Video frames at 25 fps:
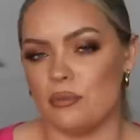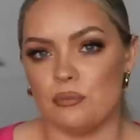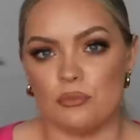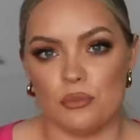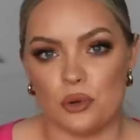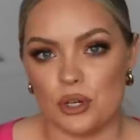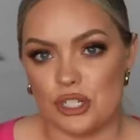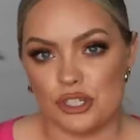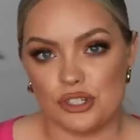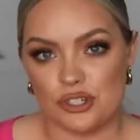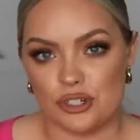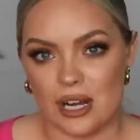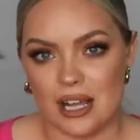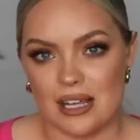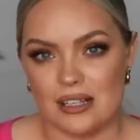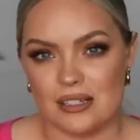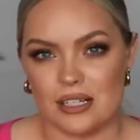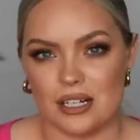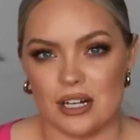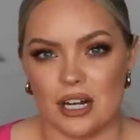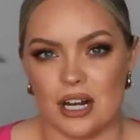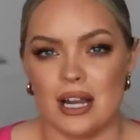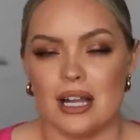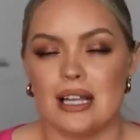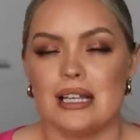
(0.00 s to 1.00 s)
a
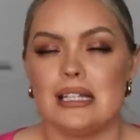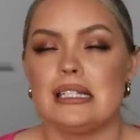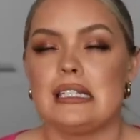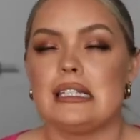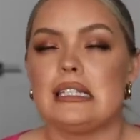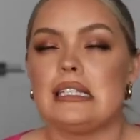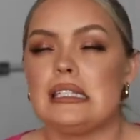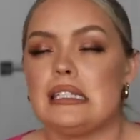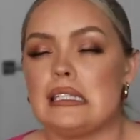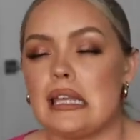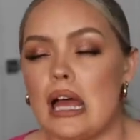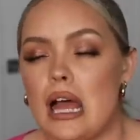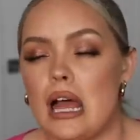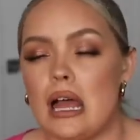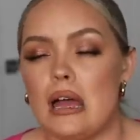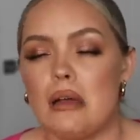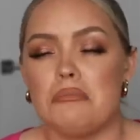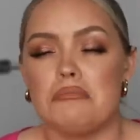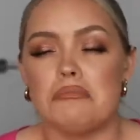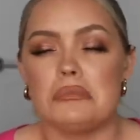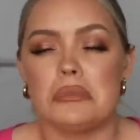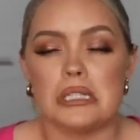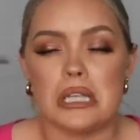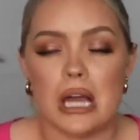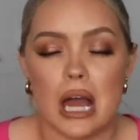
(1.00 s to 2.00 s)
moisturizer.
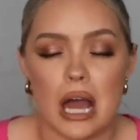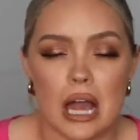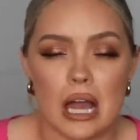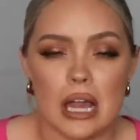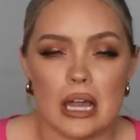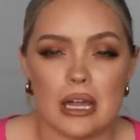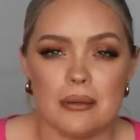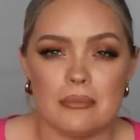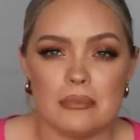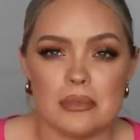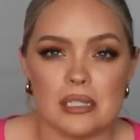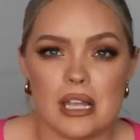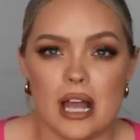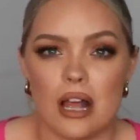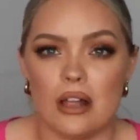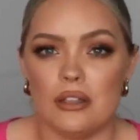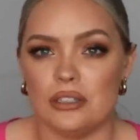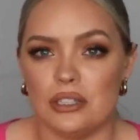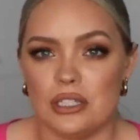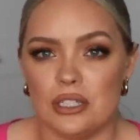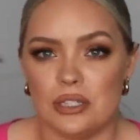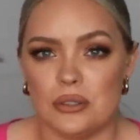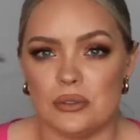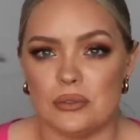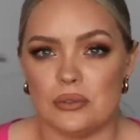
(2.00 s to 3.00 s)
Sometimes I'll
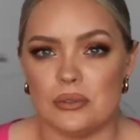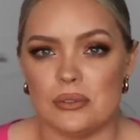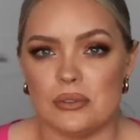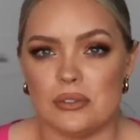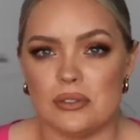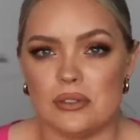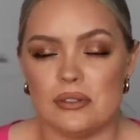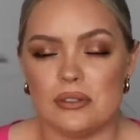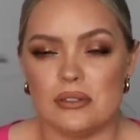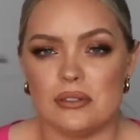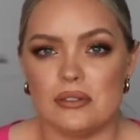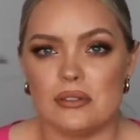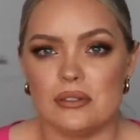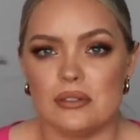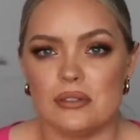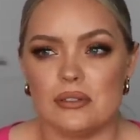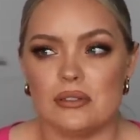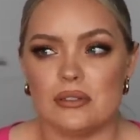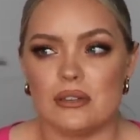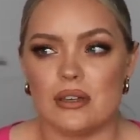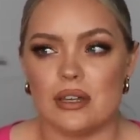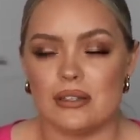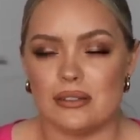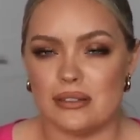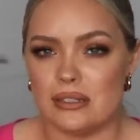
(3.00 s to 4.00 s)
use
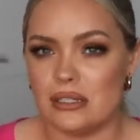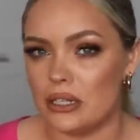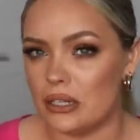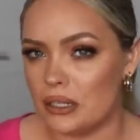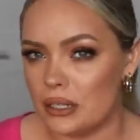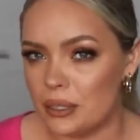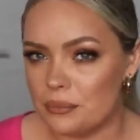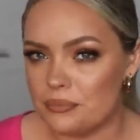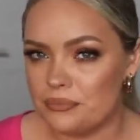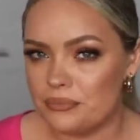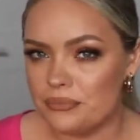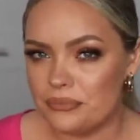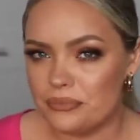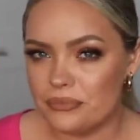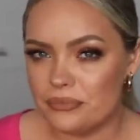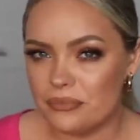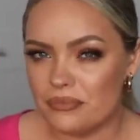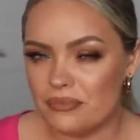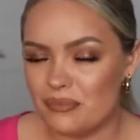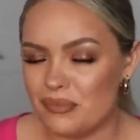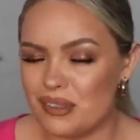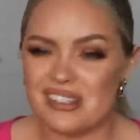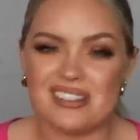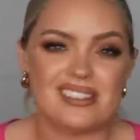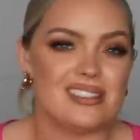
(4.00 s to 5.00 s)
a serum,
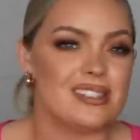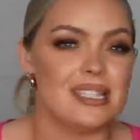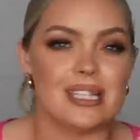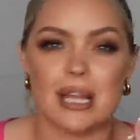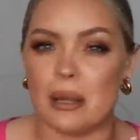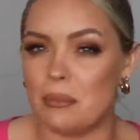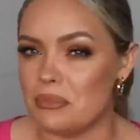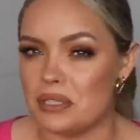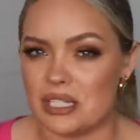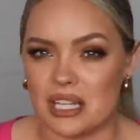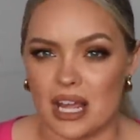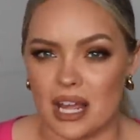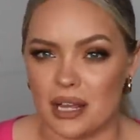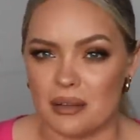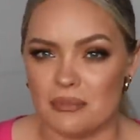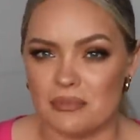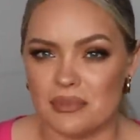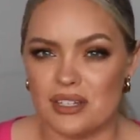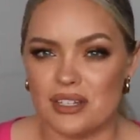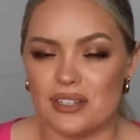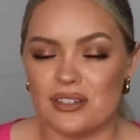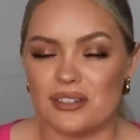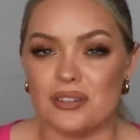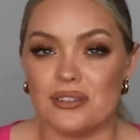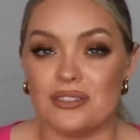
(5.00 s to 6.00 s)
but
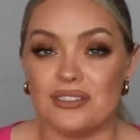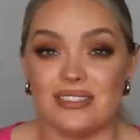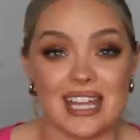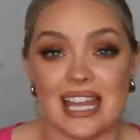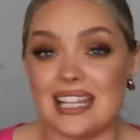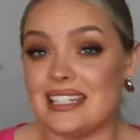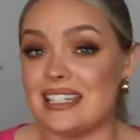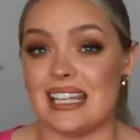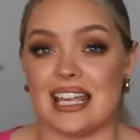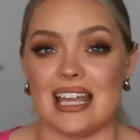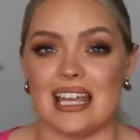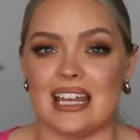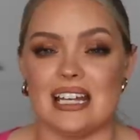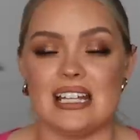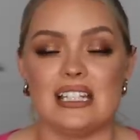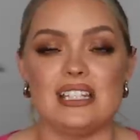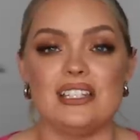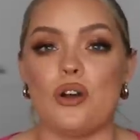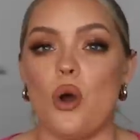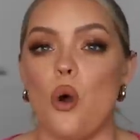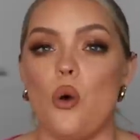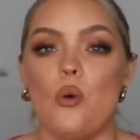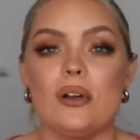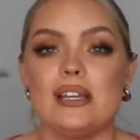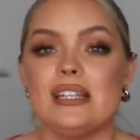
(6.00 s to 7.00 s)
sometimes that's it. And
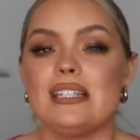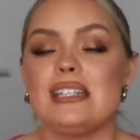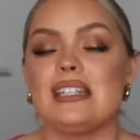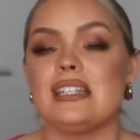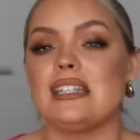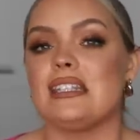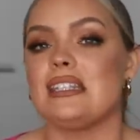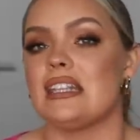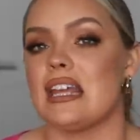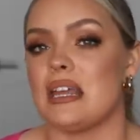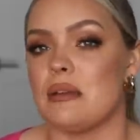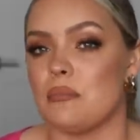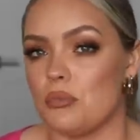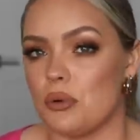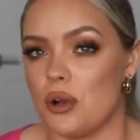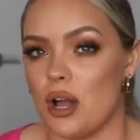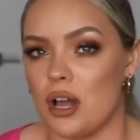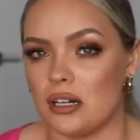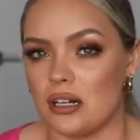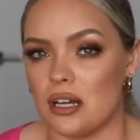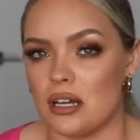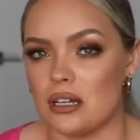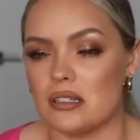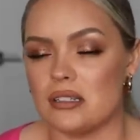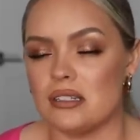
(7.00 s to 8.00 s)
it's always the same
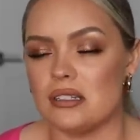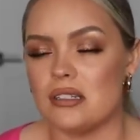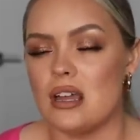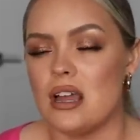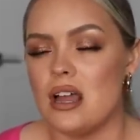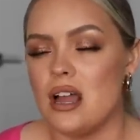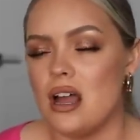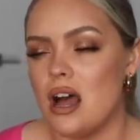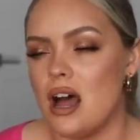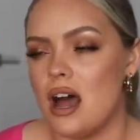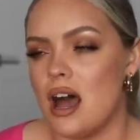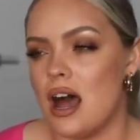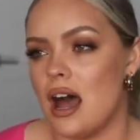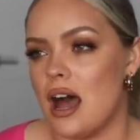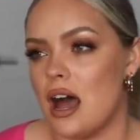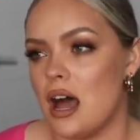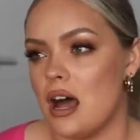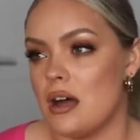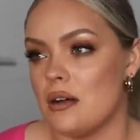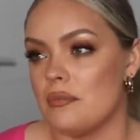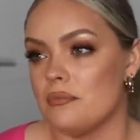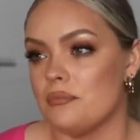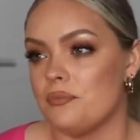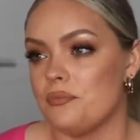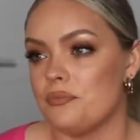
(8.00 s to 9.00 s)
products.
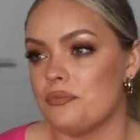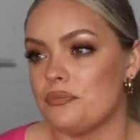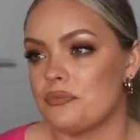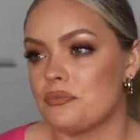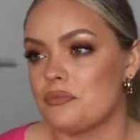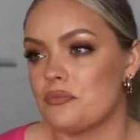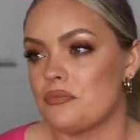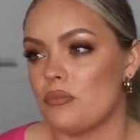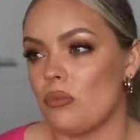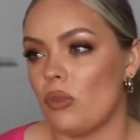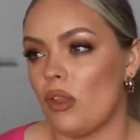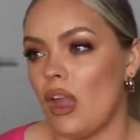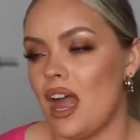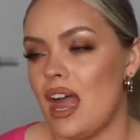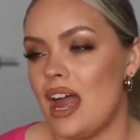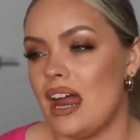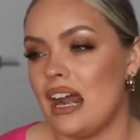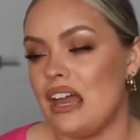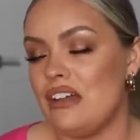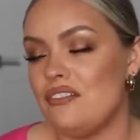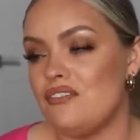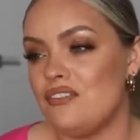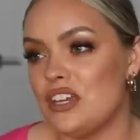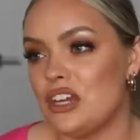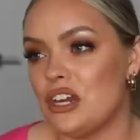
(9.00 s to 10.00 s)
Um,
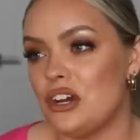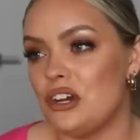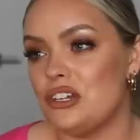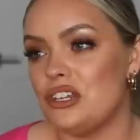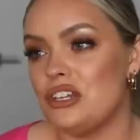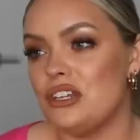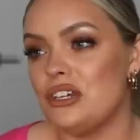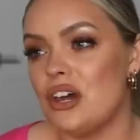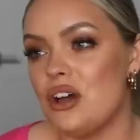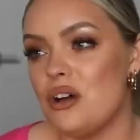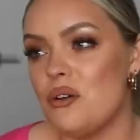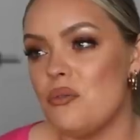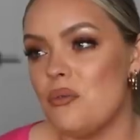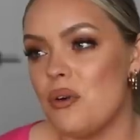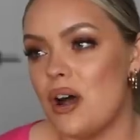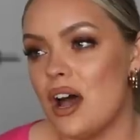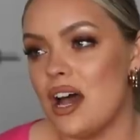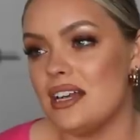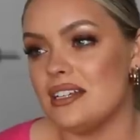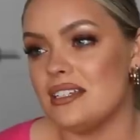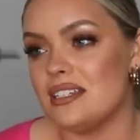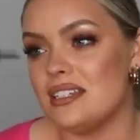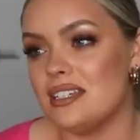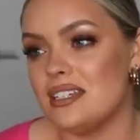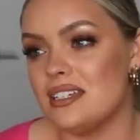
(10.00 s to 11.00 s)
and I figured, you know
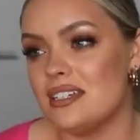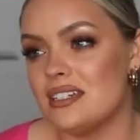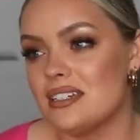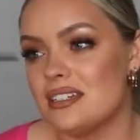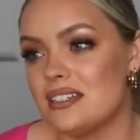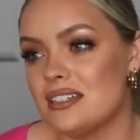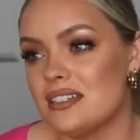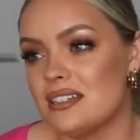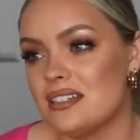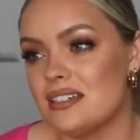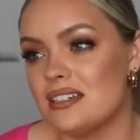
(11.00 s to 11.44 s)
what?